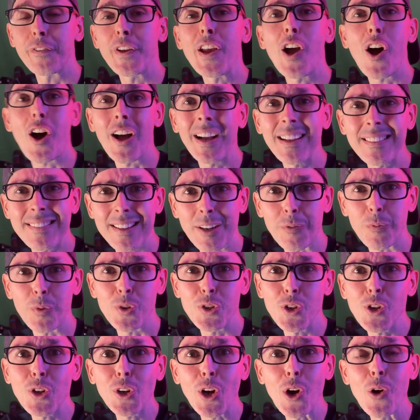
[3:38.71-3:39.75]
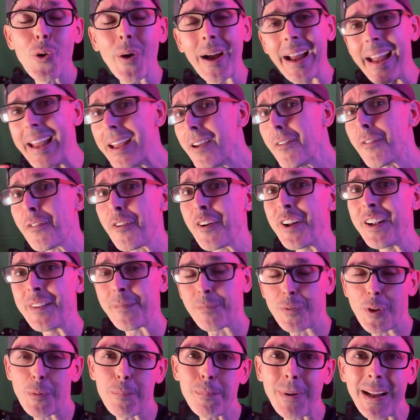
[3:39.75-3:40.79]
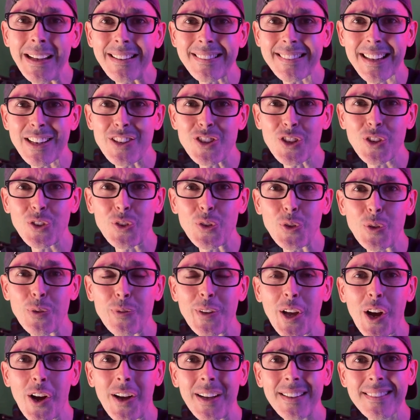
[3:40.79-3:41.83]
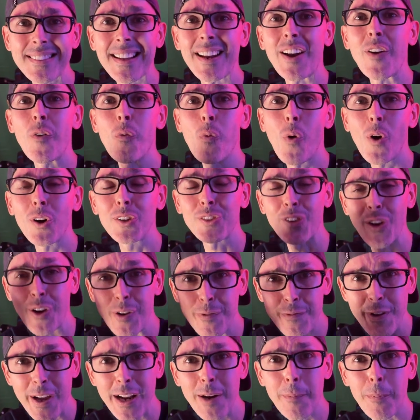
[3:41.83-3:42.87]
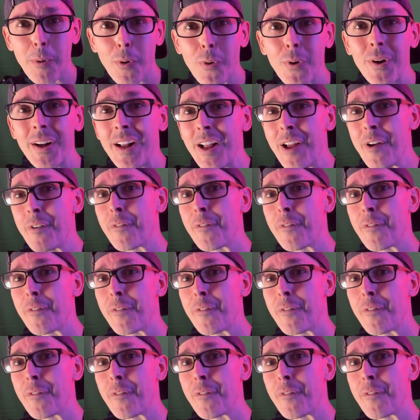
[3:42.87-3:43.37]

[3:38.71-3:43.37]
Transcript: VR headset would you go if the PlayStation 2 VR headset was available